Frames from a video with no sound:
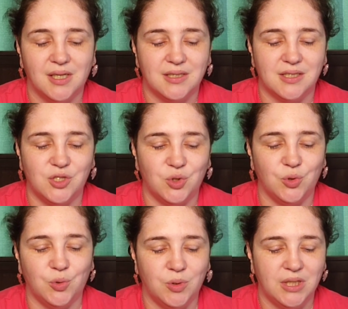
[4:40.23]
to
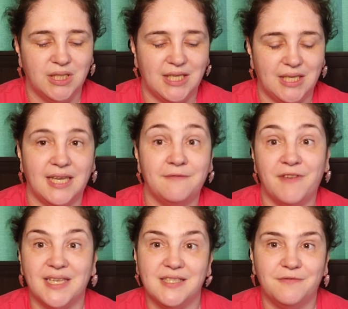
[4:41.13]
do
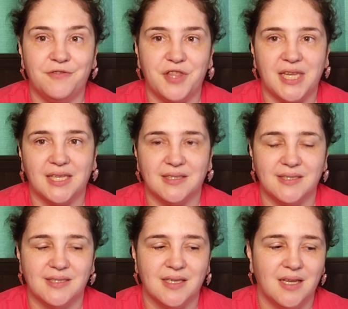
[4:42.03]
inventive
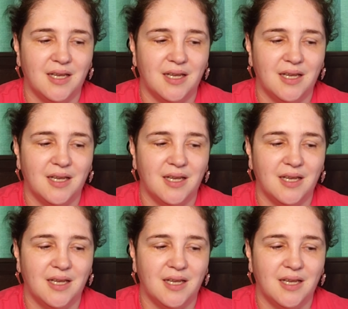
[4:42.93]
things,